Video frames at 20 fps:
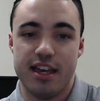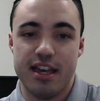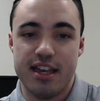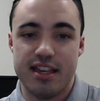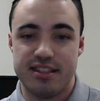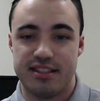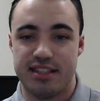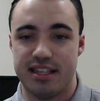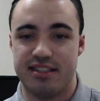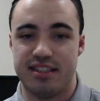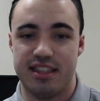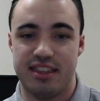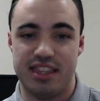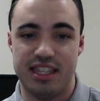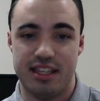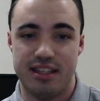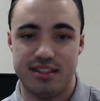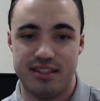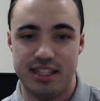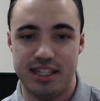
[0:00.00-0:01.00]
says
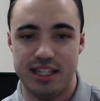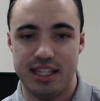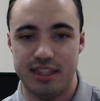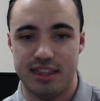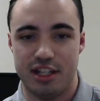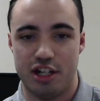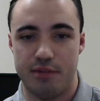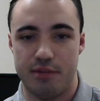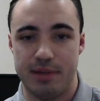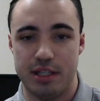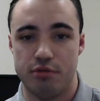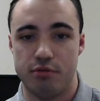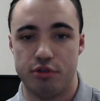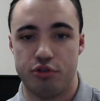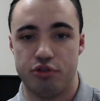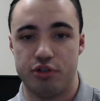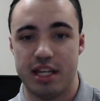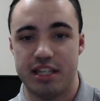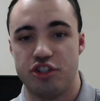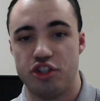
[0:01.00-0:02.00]
that seeking therapy to
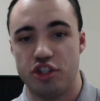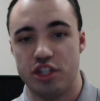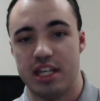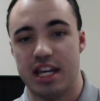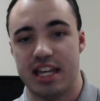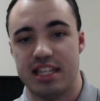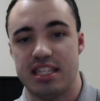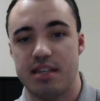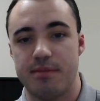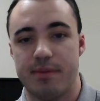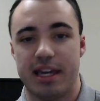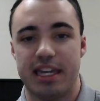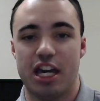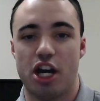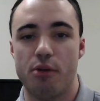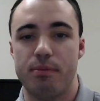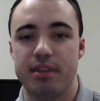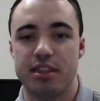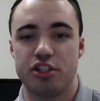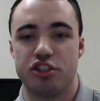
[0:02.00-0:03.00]
address GID by
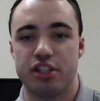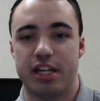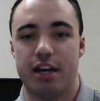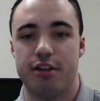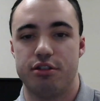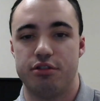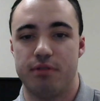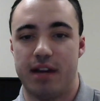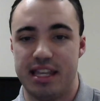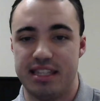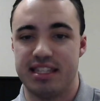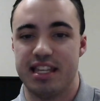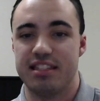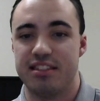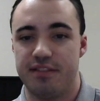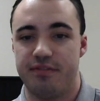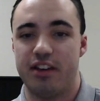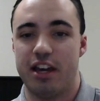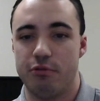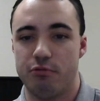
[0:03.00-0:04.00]
helping the child to
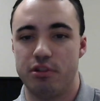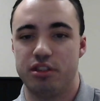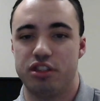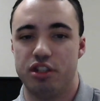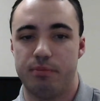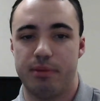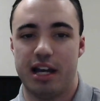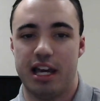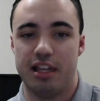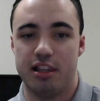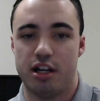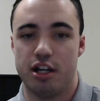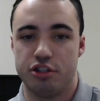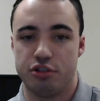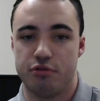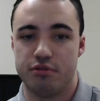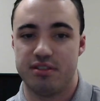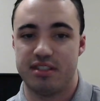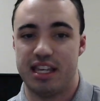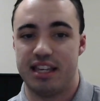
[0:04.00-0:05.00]
identify with their
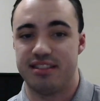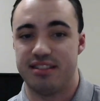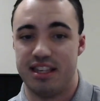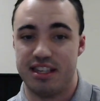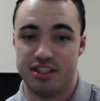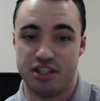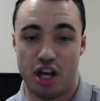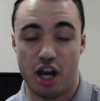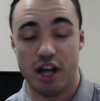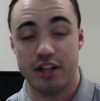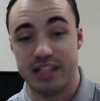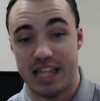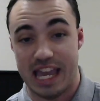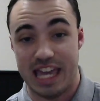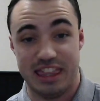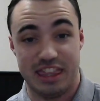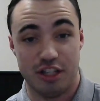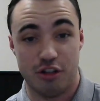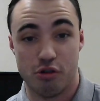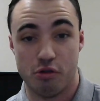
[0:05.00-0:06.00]
biological sex is
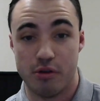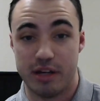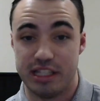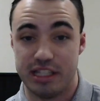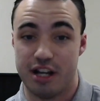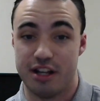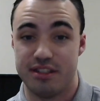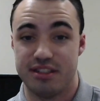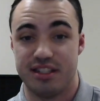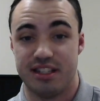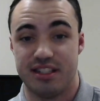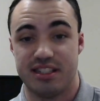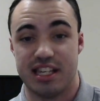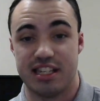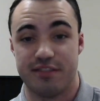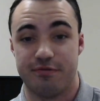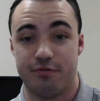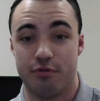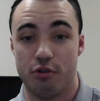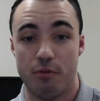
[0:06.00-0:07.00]
unethical and
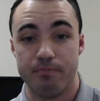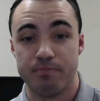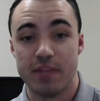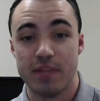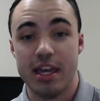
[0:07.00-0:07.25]
unsuccessful.